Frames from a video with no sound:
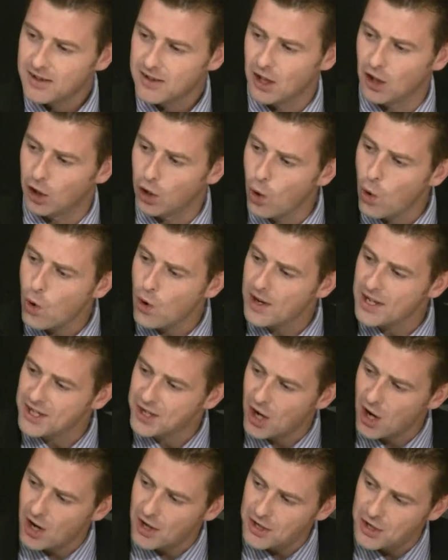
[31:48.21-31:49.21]
the Lord
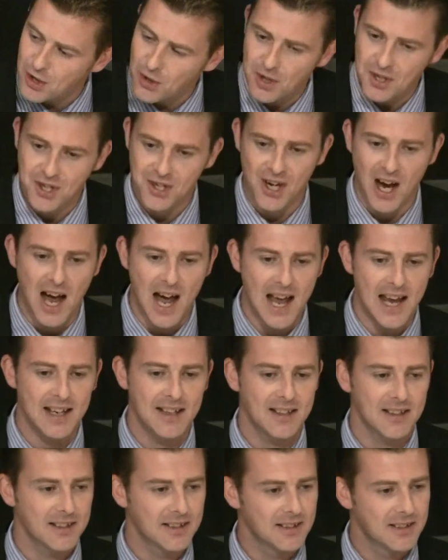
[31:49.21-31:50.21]
is on your
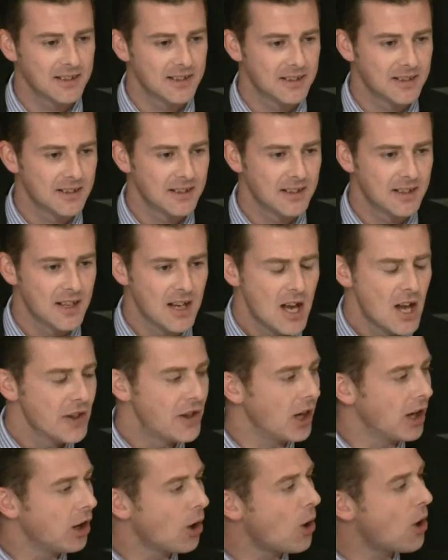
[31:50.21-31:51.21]
side.
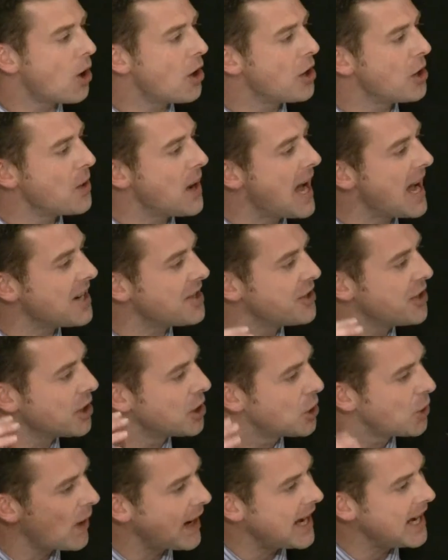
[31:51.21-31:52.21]
The Lord who has
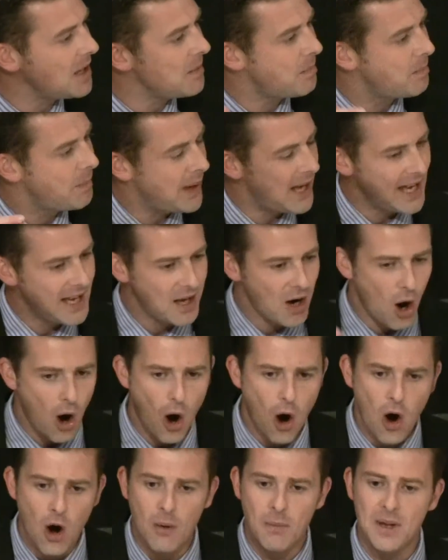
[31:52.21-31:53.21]
the great big
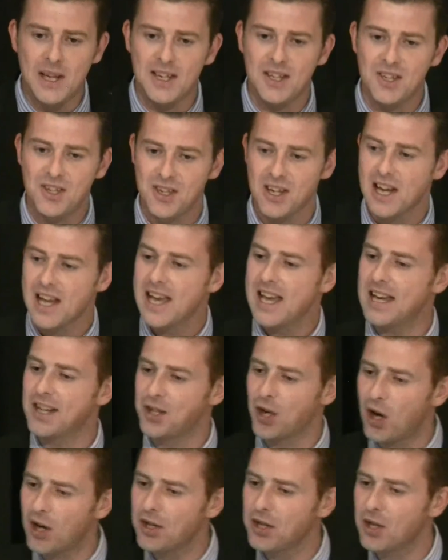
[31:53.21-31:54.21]
armies
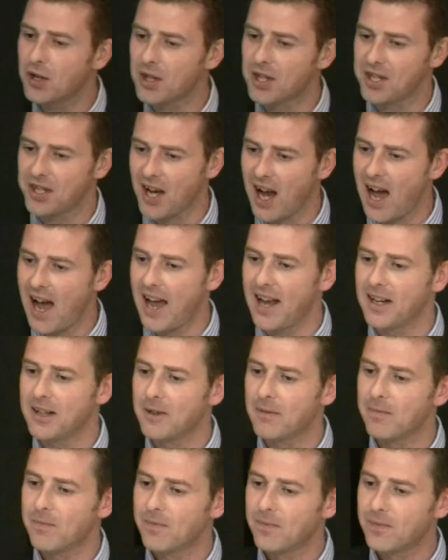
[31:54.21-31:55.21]
is on your side.
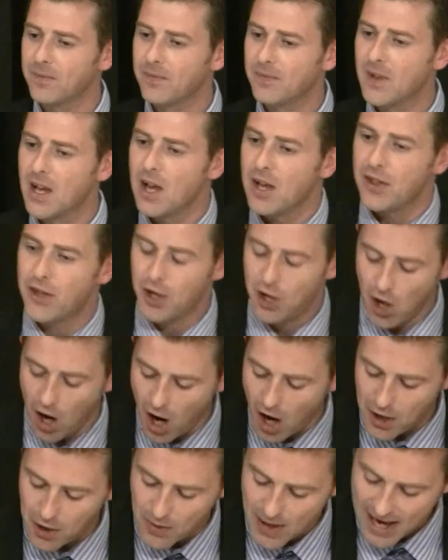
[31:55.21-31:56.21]
The
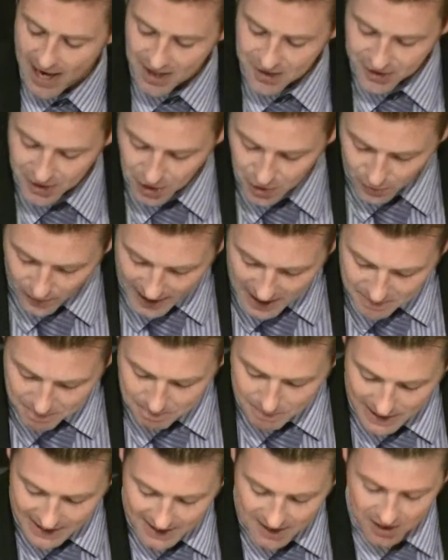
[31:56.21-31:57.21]
God who has the
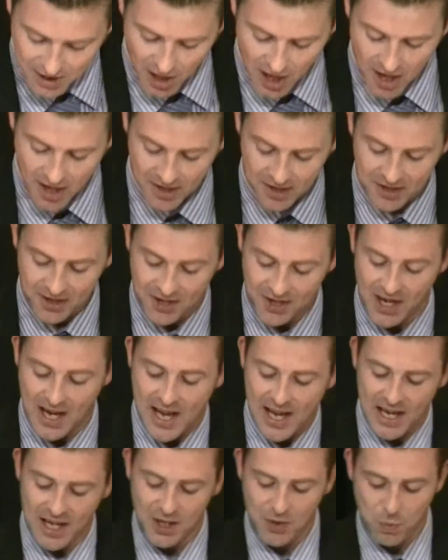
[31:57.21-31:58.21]
great big
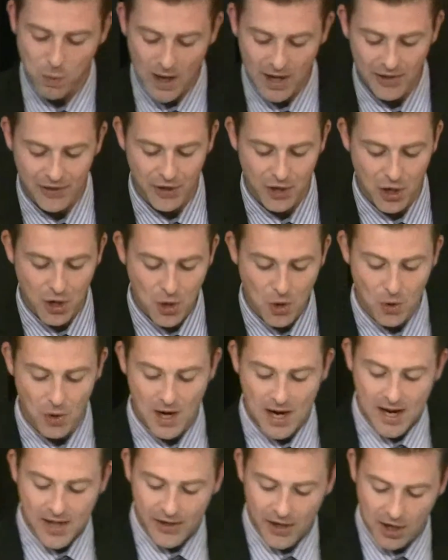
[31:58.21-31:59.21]
guns is with
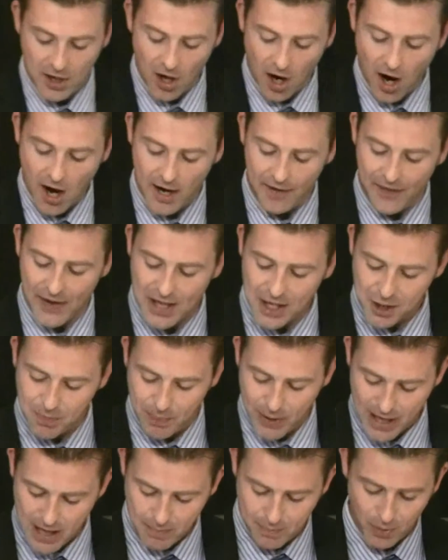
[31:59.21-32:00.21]
you. The God of his
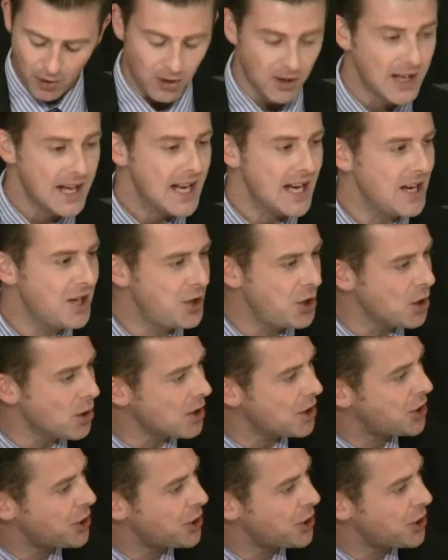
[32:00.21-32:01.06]
people is your